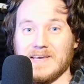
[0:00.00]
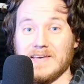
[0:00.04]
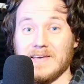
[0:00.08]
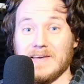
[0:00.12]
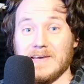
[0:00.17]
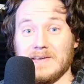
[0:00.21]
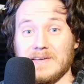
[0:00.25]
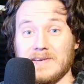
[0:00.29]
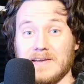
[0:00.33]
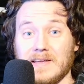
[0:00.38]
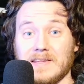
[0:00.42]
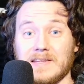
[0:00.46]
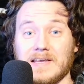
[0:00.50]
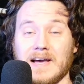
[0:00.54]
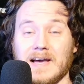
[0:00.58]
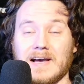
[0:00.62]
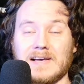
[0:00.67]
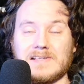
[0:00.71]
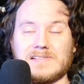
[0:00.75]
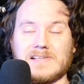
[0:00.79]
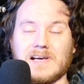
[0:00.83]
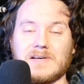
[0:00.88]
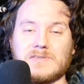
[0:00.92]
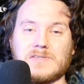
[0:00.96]
Now then
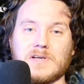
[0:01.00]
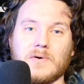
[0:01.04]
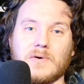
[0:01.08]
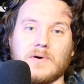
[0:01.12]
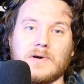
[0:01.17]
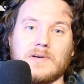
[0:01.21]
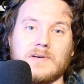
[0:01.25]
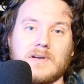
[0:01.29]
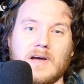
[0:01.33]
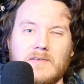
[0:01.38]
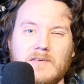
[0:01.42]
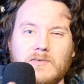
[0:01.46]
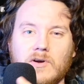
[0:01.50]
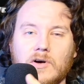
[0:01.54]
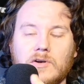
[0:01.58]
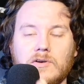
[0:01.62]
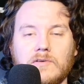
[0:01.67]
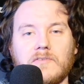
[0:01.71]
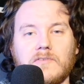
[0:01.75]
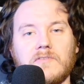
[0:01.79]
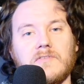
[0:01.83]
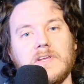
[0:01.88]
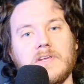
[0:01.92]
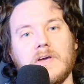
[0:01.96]
guys, how's it going? I've got
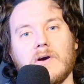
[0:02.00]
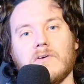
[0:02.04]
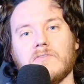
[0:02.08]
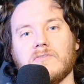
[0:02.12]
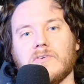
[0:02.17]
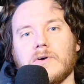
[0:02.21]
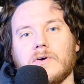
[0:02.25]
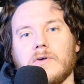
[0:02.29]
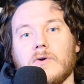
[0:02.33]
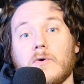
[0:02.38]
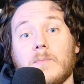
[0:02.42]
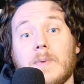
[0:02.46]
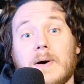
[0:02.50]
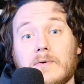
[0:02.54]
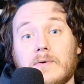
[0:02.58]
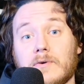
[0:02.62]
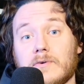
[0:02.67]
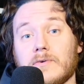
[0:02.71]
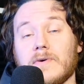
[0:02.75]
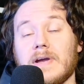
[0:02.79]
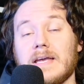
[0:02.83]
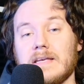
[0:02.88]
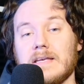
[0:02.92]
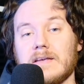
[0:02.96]
another video for you about
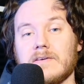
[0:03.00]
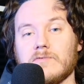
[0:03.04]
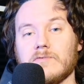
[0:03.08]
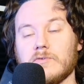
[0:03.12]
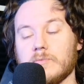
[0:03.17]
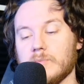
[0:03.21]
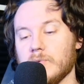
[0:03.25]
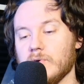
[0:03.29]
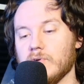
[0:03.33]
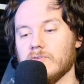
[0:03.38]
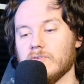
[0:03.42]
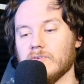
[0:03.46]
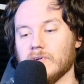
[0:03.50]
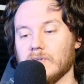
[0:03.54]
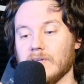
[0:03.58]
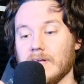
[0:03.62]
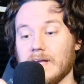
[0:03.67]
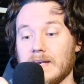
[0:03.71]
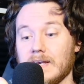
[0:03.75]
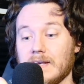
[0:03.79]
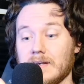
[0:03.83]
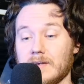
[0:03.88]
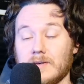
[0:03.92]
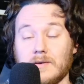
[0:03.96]
gradient removal
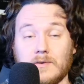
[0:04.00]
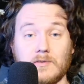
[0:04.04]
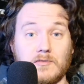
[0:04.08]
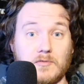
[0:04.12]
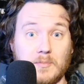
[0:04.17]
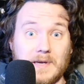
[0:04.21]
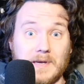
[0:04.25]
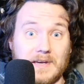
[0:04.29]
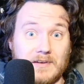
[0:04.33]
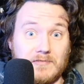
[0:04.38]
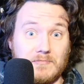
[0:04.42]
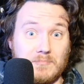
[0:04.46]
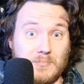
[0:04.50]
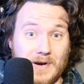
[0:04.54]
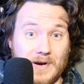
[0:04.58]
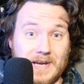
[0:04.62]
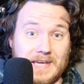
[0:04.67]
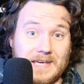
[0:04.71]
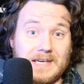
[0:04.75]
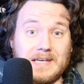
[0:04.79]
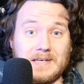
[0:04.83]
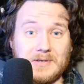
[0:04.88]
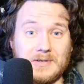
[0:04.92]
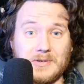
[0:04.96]
and another bit of
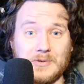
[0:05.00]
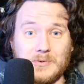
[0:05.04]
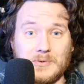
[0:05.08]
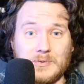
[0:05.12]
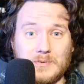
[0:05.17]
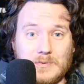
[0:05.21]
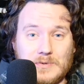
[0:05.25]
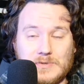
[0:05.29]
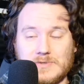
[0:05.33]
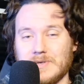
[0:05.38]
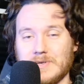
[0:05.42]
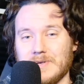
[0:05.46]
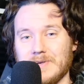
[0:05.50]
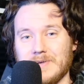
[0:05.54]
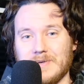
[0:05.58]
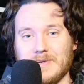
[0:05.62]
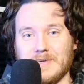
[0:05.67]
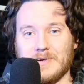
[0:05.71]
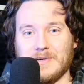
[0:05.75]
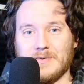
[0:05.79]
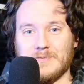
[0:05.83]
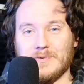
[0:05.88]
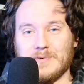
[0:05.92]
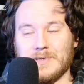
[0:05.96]
breaking news,
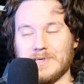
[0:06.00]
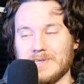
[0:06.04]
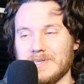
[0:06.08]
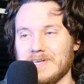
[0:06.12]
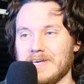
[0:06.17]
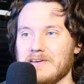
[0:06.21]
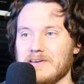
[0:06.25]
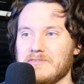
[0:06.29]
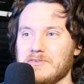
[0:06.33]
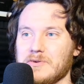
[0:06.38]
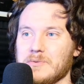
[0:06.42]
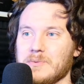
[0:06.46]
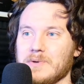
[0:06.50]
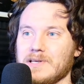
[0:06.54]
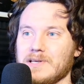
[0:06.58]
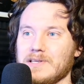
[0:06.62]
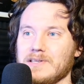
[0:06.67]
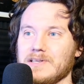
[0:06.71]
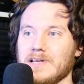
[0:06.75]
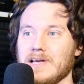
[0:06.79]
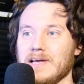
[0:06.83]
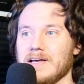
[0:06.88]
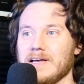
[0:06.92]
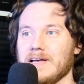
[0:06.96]
really, if you
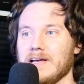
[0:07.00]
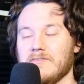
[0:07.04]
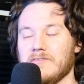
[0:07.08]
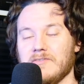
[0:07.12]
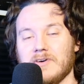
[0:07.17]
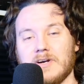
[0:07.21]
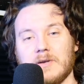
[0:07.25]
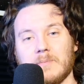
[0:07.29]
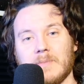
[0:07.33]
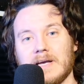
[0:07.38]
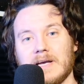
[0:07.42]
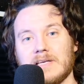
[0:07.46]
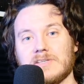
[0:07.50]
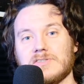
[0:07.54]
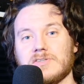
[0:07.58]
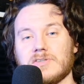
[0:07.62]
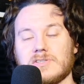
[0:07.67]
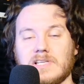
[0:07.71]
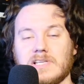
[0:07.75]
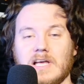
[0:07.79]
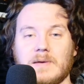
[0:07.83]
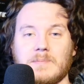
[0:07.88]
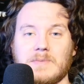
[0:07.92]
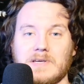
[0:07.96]
will. Uh, a friend of mine has
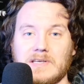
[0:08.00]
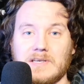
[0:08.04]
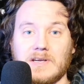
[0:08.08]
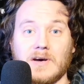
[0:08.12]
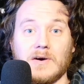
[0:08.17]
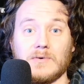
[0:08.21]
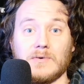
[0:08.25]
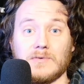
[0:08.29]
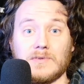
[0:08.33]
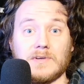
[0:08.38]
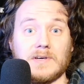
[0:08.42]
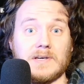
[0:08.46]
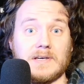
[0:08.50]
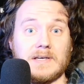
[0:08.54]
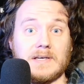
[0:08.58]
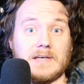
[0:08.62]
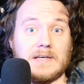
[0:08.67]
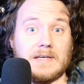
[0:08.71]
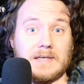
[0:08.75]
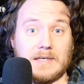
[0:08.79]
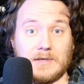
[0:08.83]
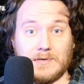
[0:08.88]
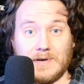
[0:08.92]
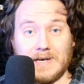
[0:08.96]
just let me know that
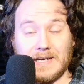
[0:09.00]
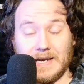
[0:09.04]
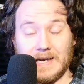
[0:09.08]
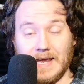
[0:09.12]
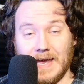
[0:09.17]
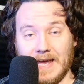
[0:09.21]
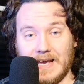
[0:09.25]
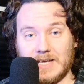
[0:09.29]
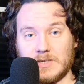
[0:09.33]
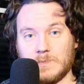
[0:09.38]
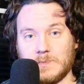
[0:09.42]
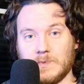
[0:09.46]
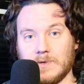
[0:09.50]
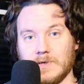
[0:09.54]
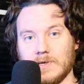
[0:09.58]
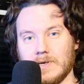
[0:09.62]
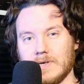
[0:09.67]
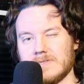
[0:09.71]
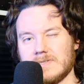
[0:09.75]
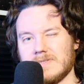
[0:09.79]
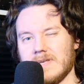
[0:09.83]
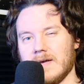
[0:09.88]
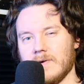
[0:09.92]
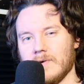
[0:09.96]
uh, GraXpert
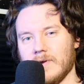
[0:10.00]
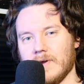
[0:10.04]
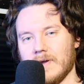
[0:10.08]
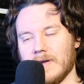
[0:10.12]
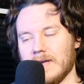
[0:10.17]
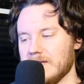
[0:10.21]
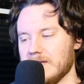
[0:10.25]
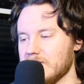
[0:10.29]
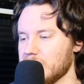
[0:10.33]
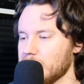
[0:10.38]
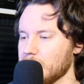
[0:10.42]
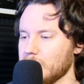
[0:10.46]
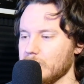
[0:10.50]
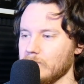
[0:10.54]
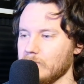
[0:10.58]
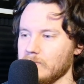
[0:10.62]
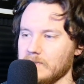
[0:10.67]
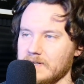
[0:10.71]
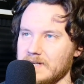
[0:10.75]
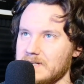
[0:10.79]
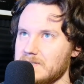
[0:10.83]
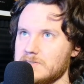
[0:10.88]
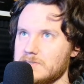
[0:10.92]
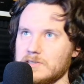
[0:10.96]
has now got a tool
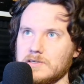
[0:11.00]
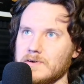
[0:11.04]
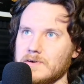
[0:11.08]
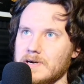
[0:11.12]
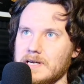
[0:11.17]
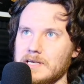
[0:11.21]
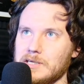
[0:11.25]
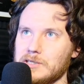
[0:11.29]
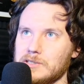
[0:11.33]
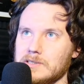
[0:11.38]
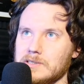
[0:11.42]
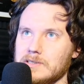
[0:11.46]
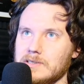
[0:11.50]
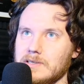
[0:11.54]
integration